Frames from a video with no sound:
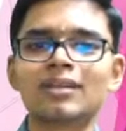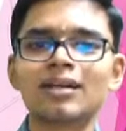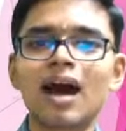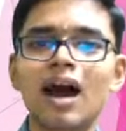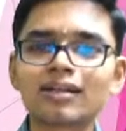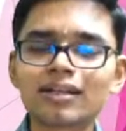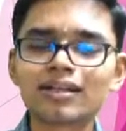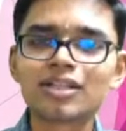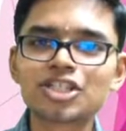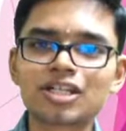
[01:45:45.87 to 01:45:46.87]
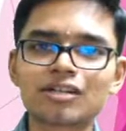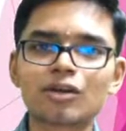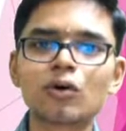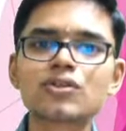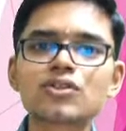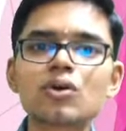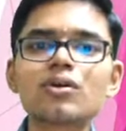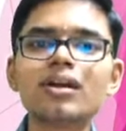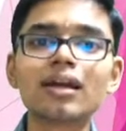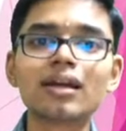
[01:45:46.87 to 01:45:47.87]
Art and culture
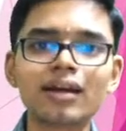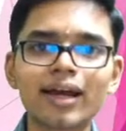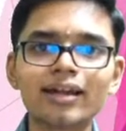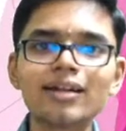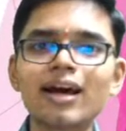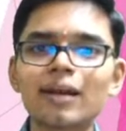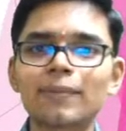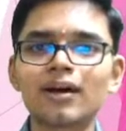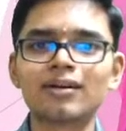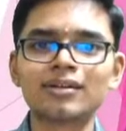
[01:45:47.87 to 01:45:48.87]
also declined in Harappa.